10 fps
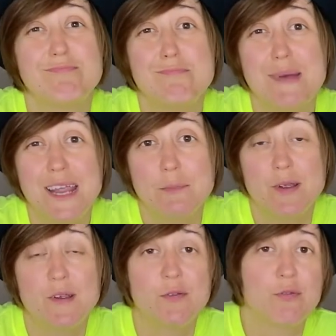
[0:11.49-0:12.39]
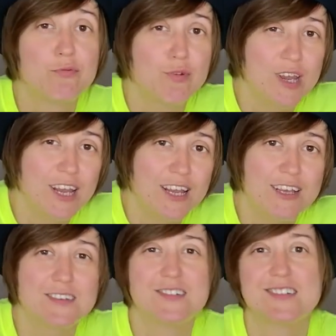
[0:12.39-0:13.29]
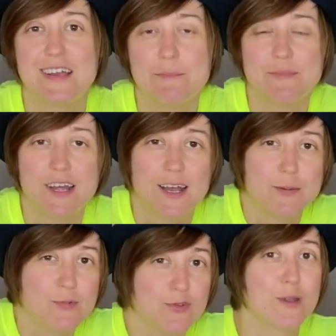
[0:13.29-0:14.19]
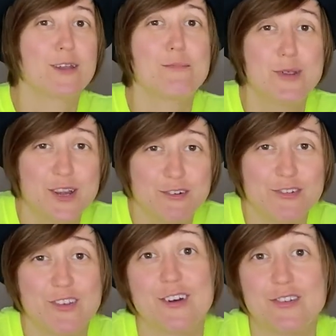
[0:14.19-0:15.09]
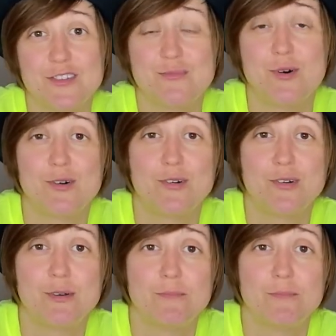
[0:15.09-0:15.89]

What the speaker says: maybe 3 sometimes when the beers are small.